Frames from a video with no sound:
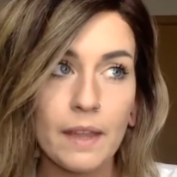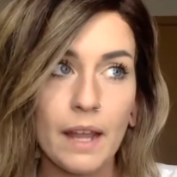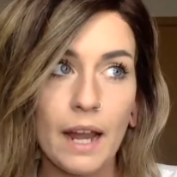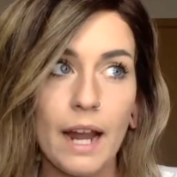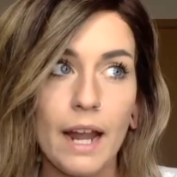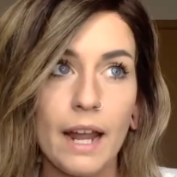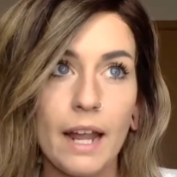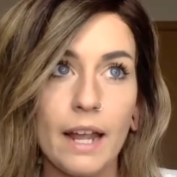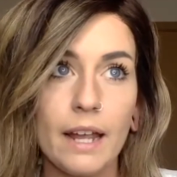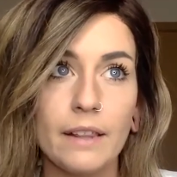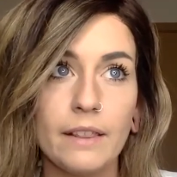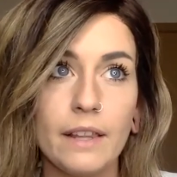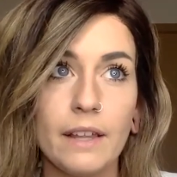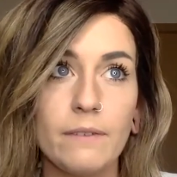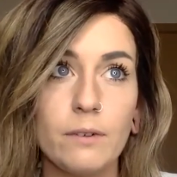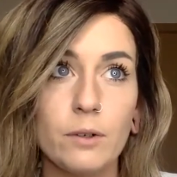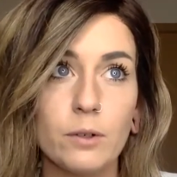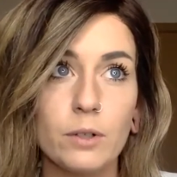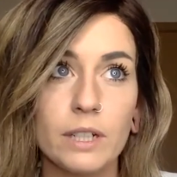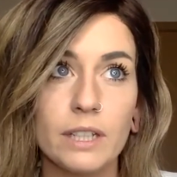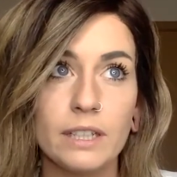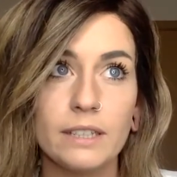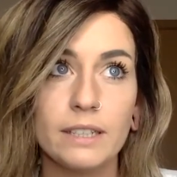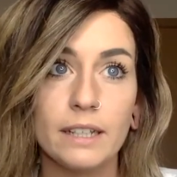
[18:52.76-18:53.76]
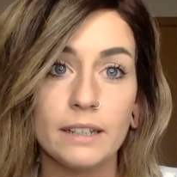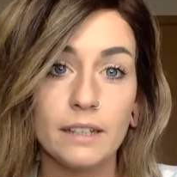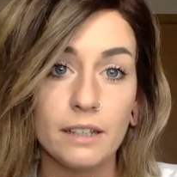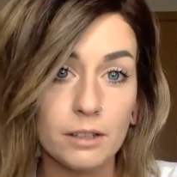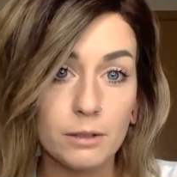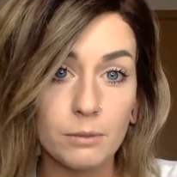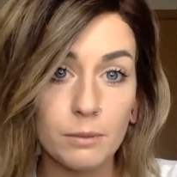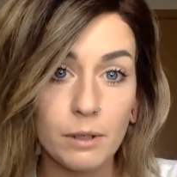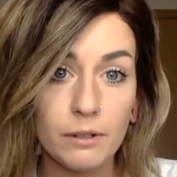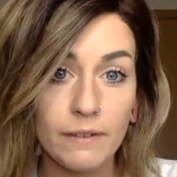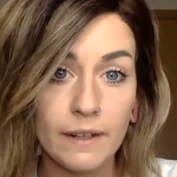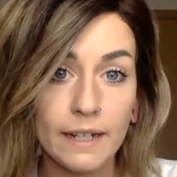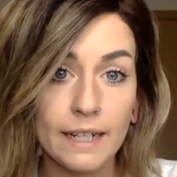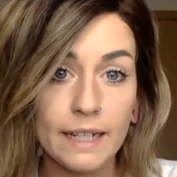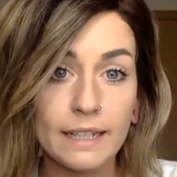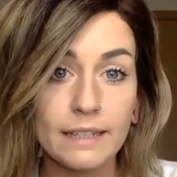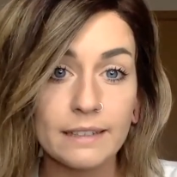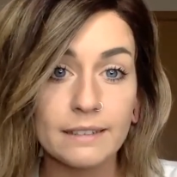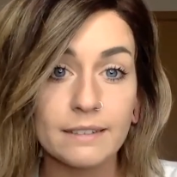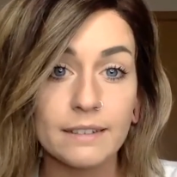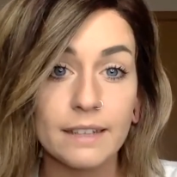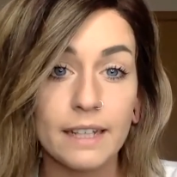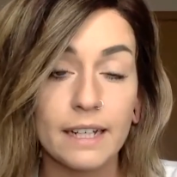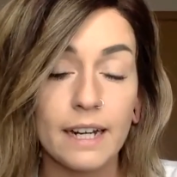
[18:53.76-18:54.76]
and they've already done the Thermophyte X,
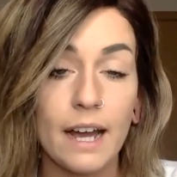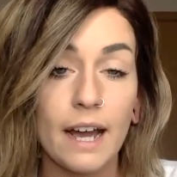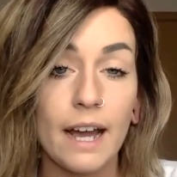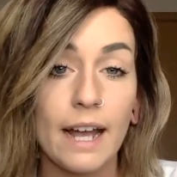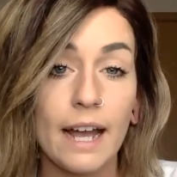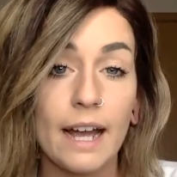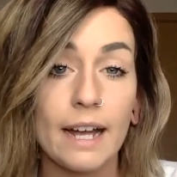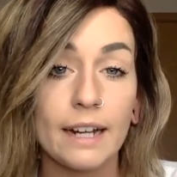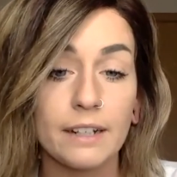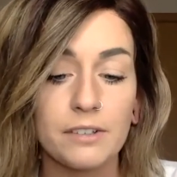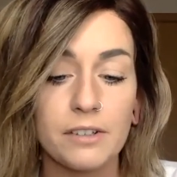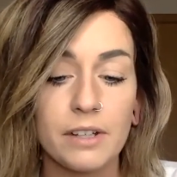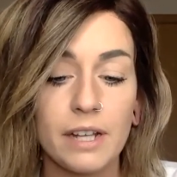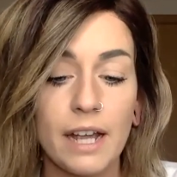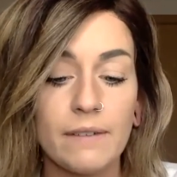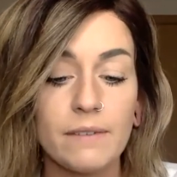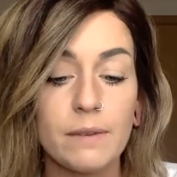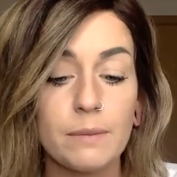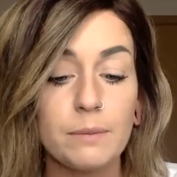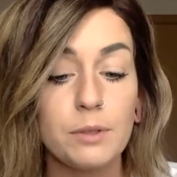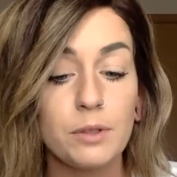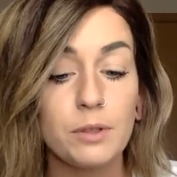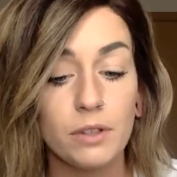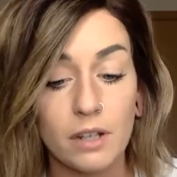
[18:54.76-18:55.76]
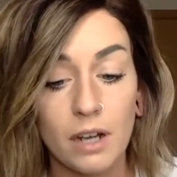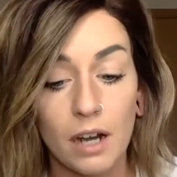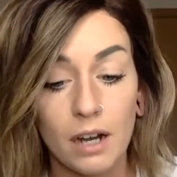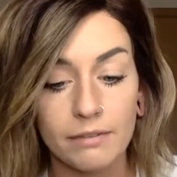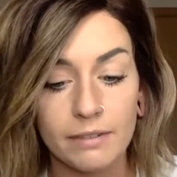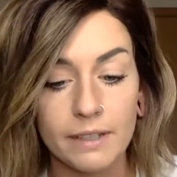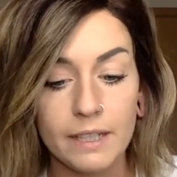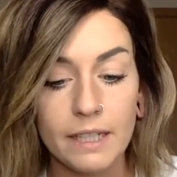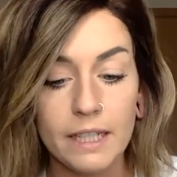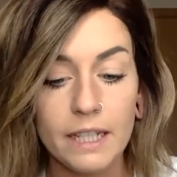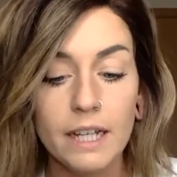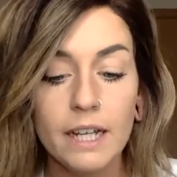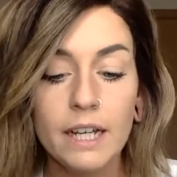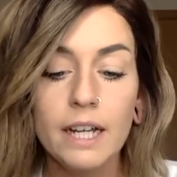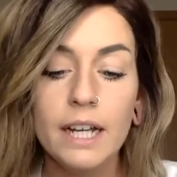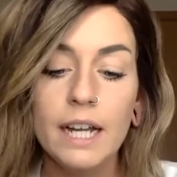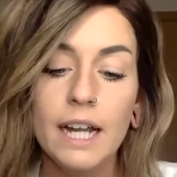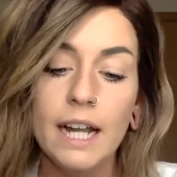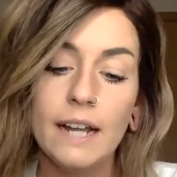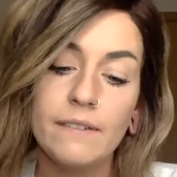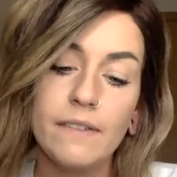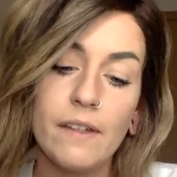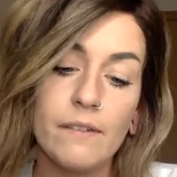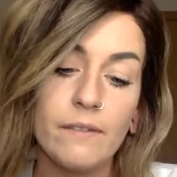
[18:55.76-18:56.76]
then I actually have them do the coffee.
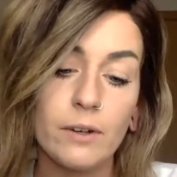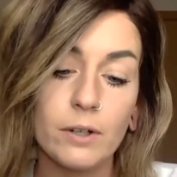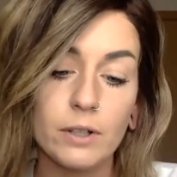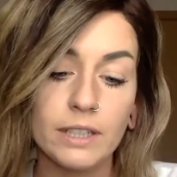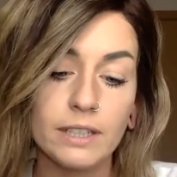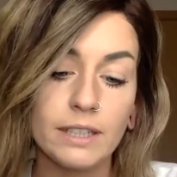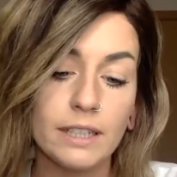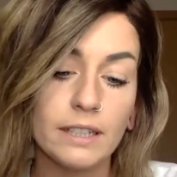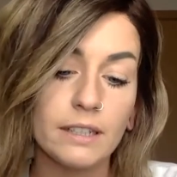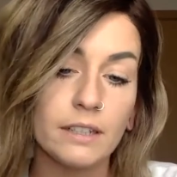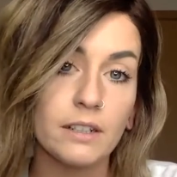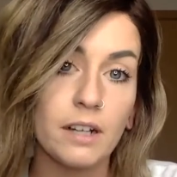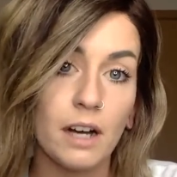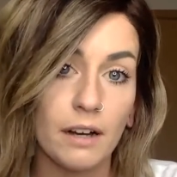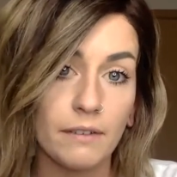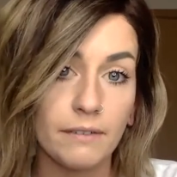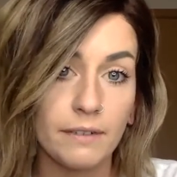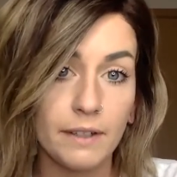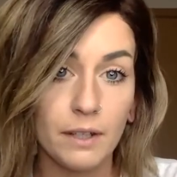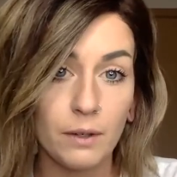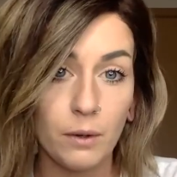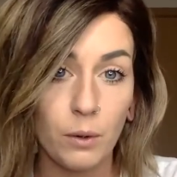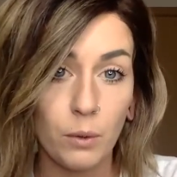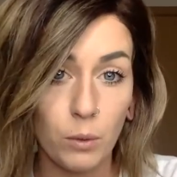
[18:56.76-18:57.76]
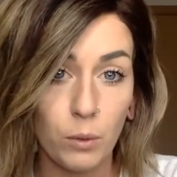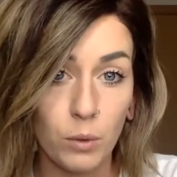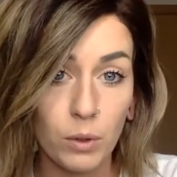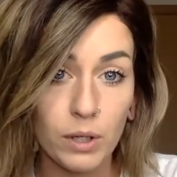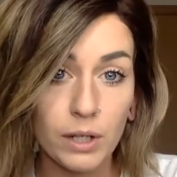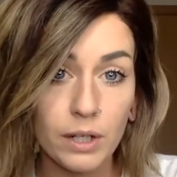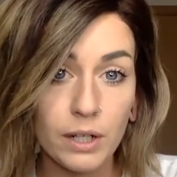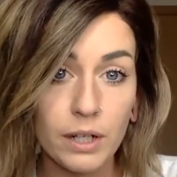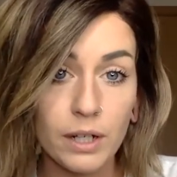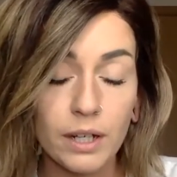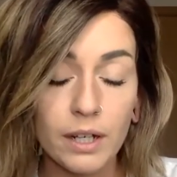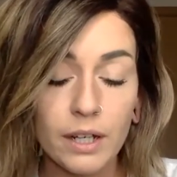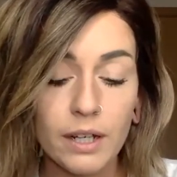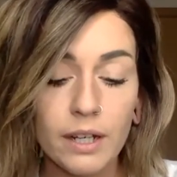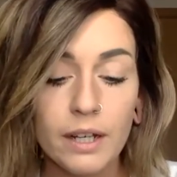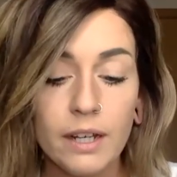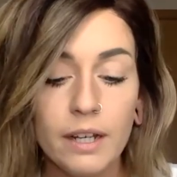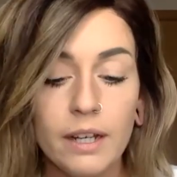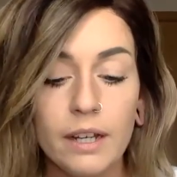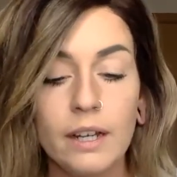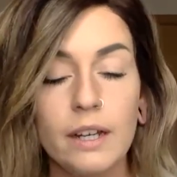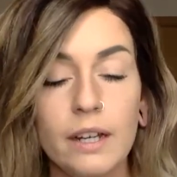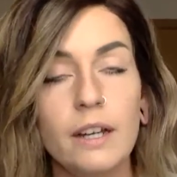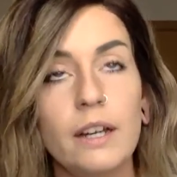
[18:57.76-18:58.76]
If they've already done the coffee or
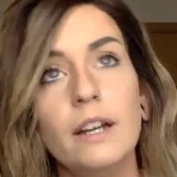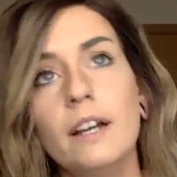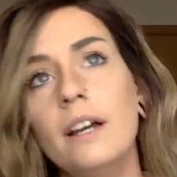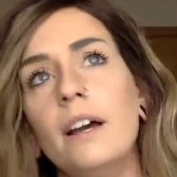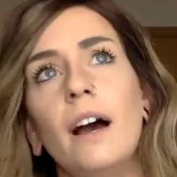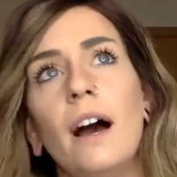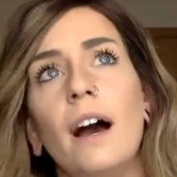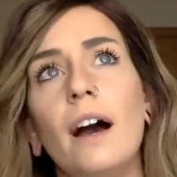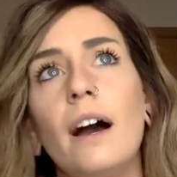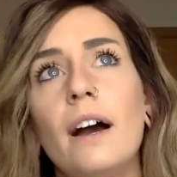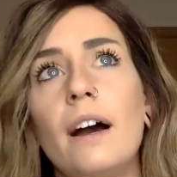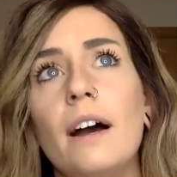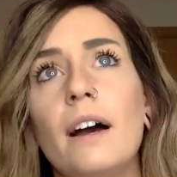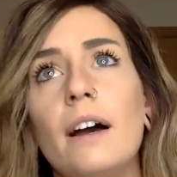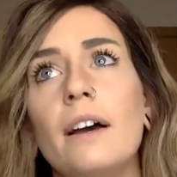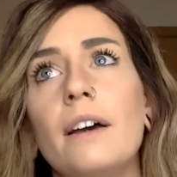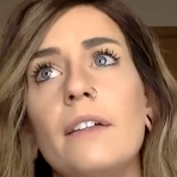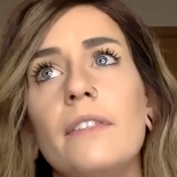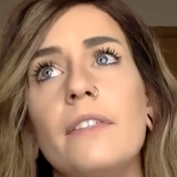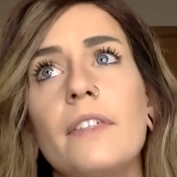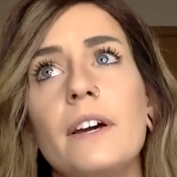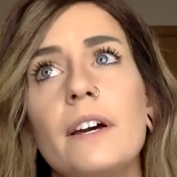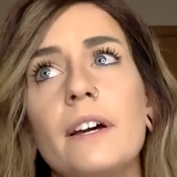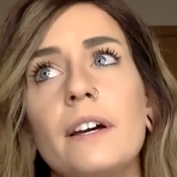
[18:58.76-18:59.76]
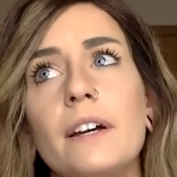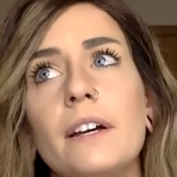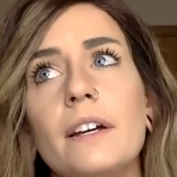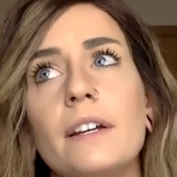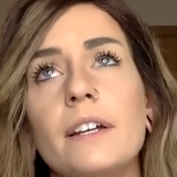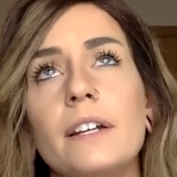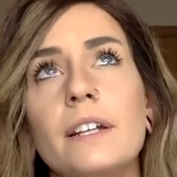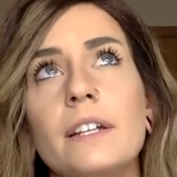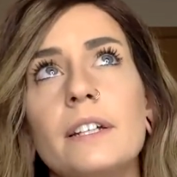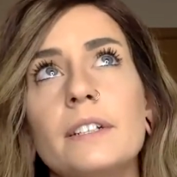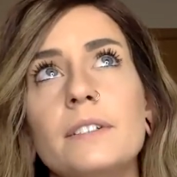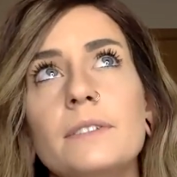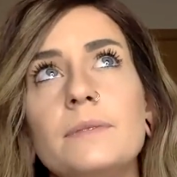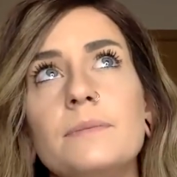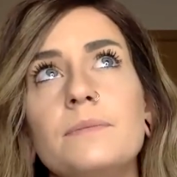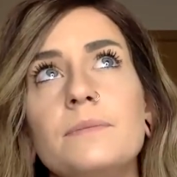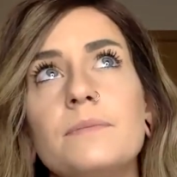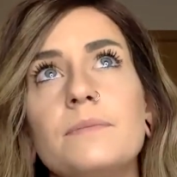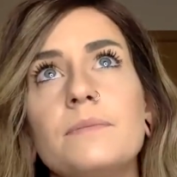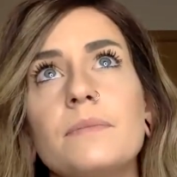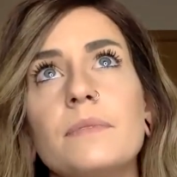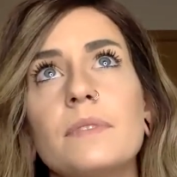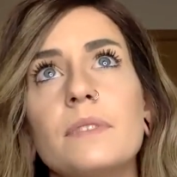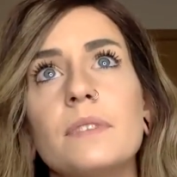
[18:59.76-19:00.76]
the
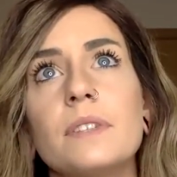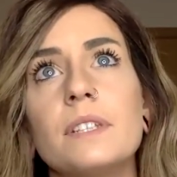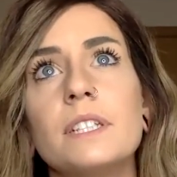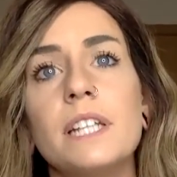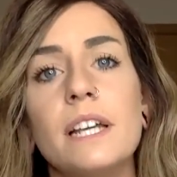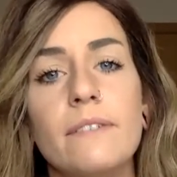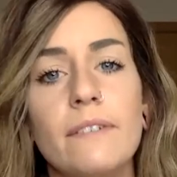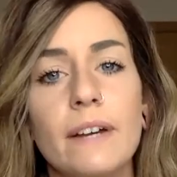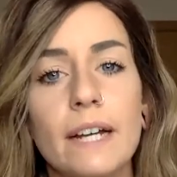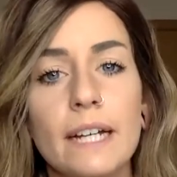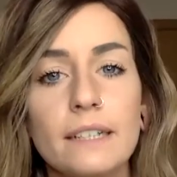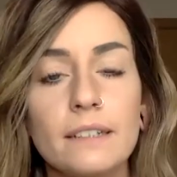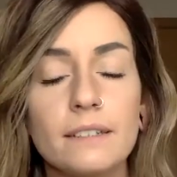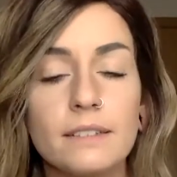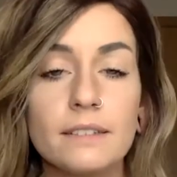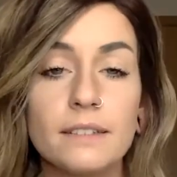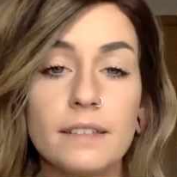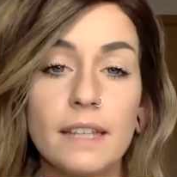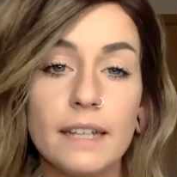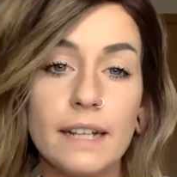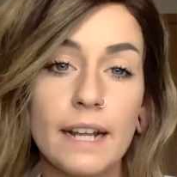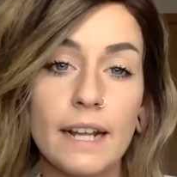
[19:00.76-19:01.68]
TFX, then